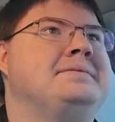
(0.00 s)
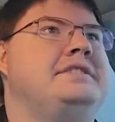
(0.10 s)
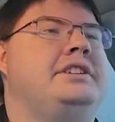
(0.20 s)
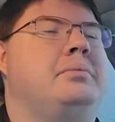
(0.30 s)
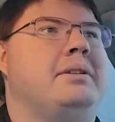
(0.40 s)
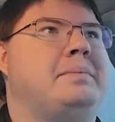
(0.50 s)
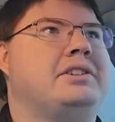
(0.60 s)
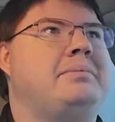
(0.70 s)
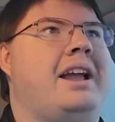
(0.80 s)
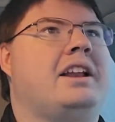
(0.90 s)

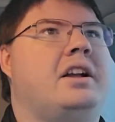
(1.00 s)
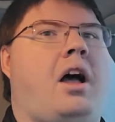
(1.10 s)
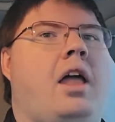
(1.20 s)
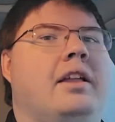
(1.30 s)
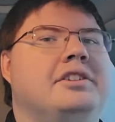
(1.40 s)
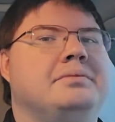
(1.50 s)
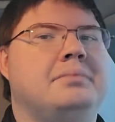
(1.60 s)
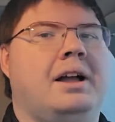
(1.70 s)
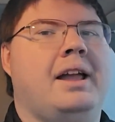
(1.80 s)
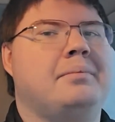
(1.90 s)
especially back in college,
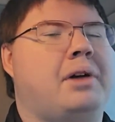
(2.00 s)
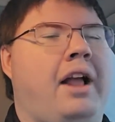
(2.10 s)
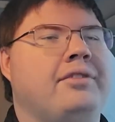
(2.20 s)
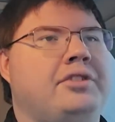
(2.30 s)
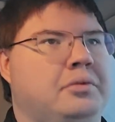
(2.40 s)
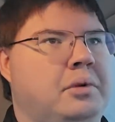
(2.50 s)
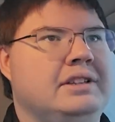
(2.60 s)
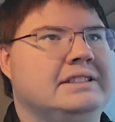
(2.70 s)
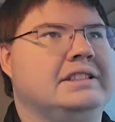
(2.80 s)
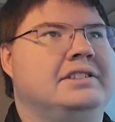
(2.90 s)
my browser
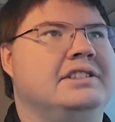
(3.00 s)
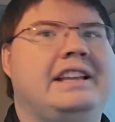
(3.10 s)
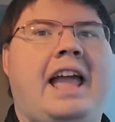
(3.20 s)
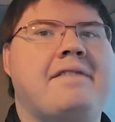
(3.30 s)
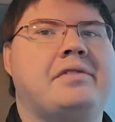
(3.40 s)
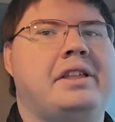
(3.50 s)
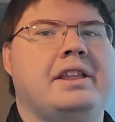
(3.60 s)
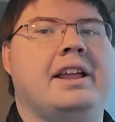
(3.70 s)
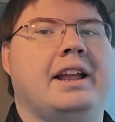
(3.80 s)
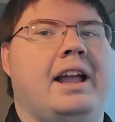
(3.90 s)
was literally
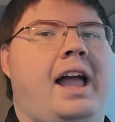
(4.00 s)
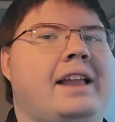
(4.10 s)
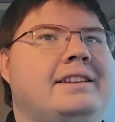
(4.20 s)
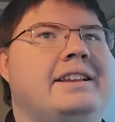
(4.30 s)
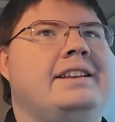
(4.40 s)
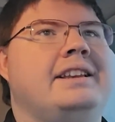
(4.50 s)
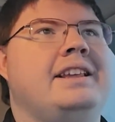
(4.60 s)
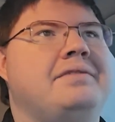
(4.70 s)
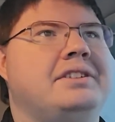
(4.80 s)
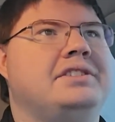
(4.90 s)
everything. I didn't
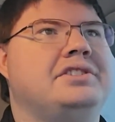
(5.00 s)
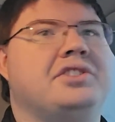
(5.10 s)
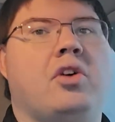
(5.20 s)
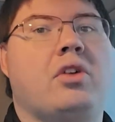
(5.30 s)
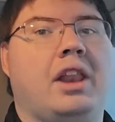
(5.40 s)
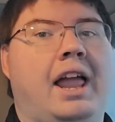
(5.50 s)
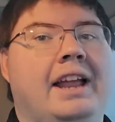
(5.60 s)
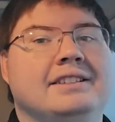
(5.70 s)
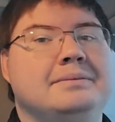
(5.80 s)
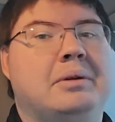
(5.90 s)
even install
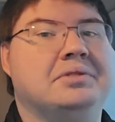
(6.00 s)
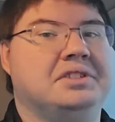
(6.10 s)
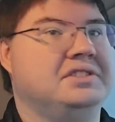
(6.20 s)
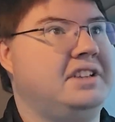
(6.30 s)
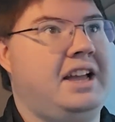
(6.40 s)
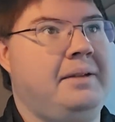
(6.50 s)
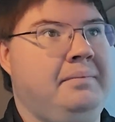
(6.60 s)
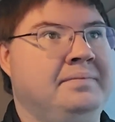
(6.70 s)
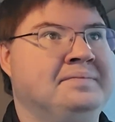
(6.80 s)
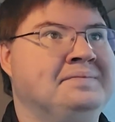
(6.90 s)
clients most of the
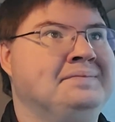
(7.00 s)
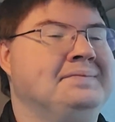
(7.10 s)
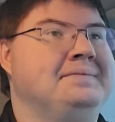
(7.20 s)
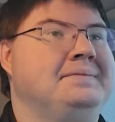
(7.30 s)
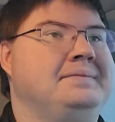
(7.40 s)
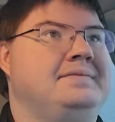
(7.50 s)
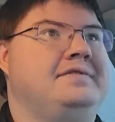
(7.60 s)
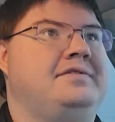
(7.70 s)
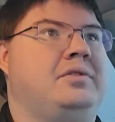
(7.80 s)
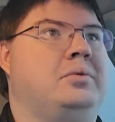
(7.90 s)
time
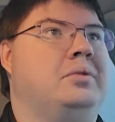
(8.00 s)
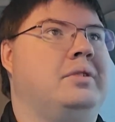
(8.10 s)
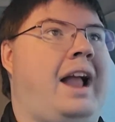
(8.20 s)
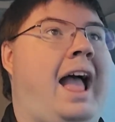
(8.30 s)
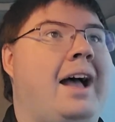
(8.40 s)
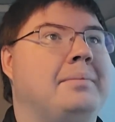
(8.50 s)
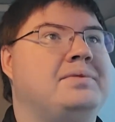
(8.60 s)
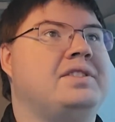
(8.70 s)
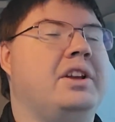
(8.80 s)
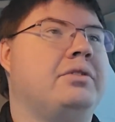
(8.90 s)
for
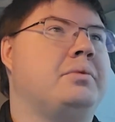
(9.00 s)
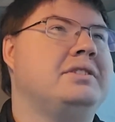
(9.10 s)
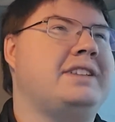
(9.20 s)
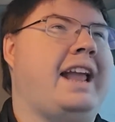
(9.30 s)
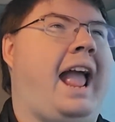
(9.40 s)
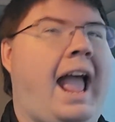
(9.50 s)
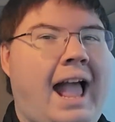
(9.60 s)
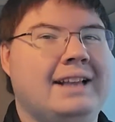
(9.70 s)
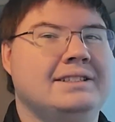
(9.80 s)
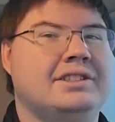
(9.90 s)
apps. The only ones I
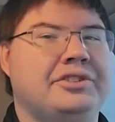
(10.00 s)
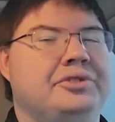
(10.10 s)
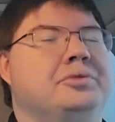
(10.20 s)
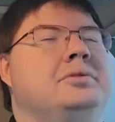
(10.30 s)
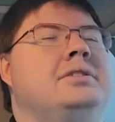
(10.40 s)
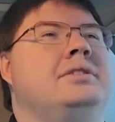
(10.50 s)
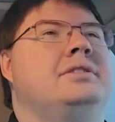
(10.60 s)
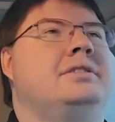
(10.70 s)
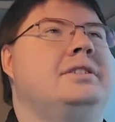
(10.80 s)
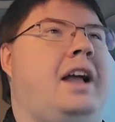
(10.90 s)
had to,
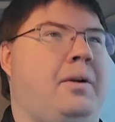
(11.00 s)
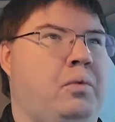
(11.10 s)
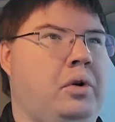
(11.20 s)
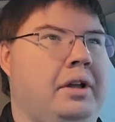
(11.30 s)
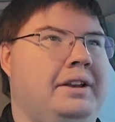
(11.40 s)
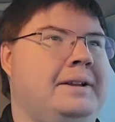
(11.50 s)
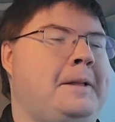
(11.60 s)
I would.